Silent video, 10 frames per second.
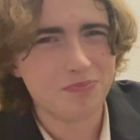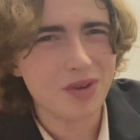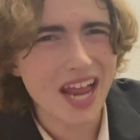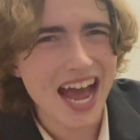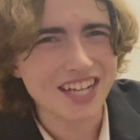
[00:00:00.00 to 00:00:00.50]

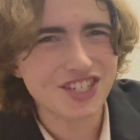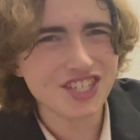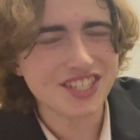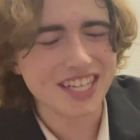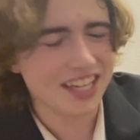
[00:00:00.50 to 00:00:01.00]
But I
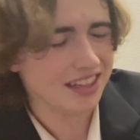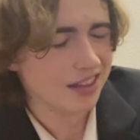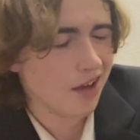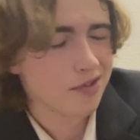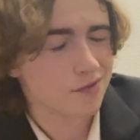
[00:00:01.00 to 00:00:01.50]
just didn't
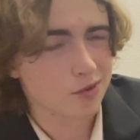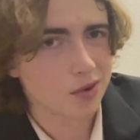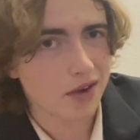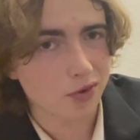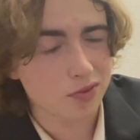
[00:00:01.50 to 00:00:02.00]
love it for
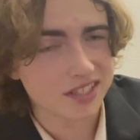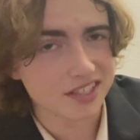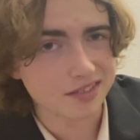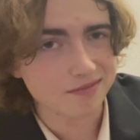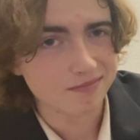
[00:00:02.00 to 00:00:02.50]
whatever reason.